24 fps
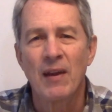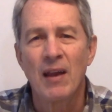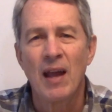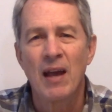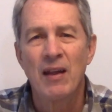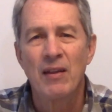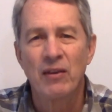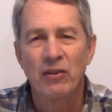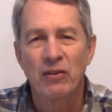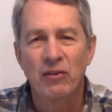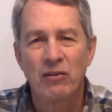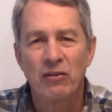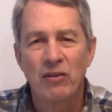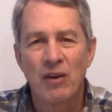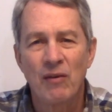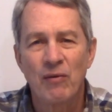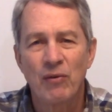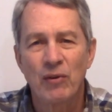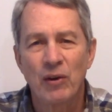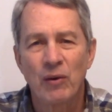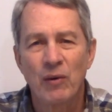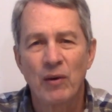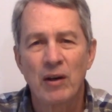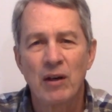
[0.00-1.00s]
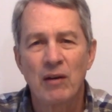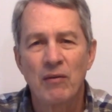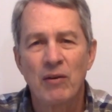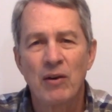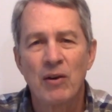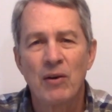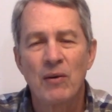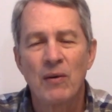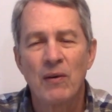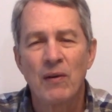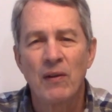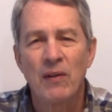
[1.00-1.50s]
And this is Jeff with a Greener
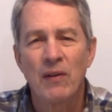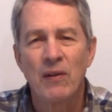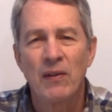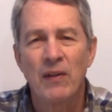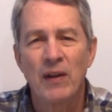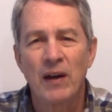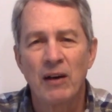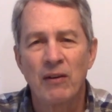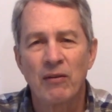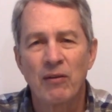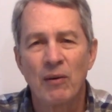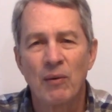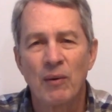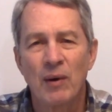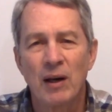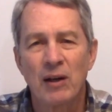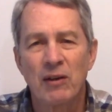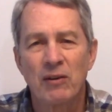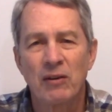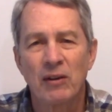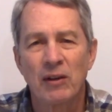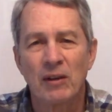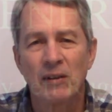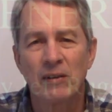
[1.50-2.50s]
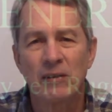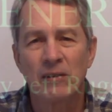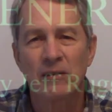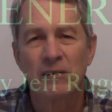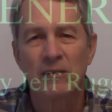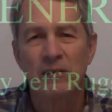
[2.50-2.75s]
View. Thanks for watching.